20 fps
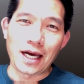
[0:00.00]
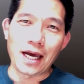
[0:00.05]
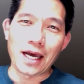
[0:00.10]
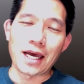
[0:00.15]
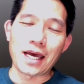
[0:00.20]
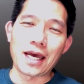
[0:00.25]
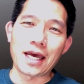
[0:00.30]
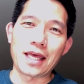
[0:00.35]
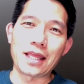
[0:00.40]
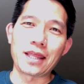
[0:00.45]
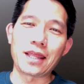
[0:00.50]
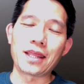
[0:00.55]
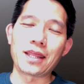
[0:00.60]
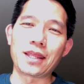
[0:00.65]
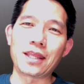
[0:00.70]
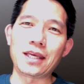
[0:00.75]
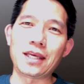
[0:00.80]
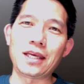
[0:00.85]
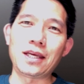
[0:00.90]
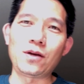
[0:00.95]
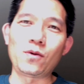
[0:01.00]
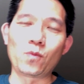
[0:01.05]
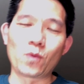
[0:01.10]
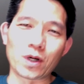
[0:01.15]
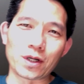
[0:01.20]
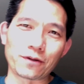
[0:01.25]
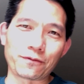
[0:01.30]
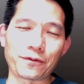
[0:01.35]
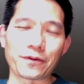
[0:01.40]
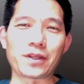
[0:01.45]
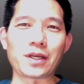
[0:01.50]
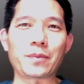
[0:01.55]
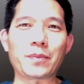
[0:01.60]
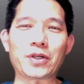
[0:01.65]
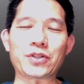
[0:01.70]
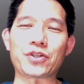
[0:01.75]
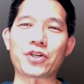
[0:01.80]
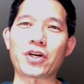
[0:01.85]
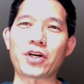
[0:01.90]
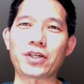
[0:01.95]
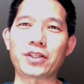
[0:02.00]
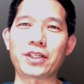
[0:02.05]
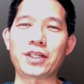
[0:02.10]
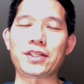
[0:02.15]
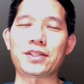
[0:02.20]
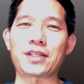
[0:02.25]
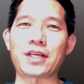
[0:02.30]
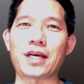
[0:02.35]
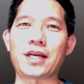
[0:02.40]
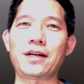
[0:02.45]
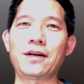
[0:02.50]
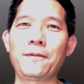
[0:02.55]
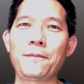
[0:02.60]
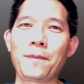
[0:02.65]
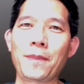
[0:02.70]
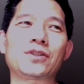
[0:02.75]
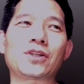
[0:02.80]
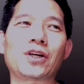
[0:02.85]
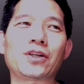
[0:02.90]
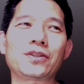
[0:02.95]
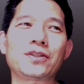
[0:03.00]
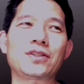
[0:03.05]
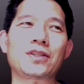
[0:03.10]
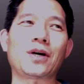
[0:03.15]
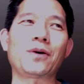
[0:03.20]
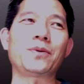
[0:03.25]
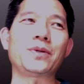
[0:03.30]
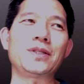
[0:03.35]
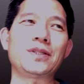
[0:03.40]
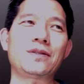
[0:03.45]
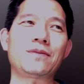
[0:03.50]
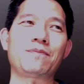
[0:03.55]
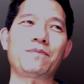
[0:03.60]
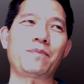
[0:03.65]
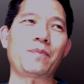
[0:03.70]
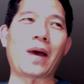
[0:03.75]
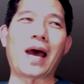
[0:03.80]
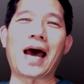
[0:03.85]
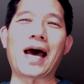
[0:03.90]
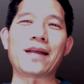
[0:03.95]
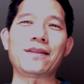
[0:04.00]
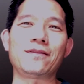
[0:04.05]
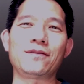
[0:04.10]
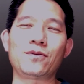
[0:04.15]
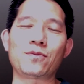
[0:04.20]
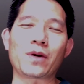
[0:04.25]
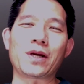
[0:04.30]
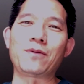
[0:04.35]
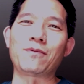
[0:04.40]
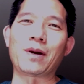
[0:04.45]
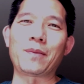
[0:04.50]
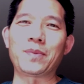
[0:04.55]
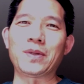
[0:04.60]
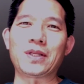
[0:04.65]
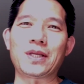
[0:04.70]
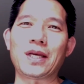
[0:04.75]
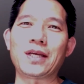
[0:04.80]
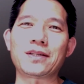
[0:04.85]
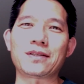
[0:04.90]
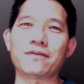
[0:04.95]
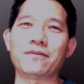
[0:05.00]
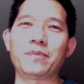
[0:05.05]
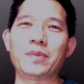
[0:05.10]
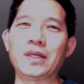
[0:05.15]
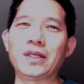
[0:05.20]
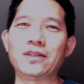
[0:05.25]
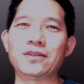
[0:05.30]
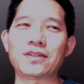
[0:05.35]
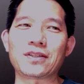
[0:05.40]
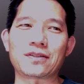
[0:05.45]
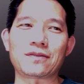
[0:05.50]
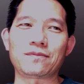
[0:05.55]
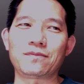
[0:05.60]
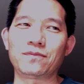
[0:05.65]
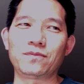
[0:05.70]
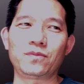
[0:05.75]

and the wonderful thing about Charlie is that Charlie's always had great reputation of being just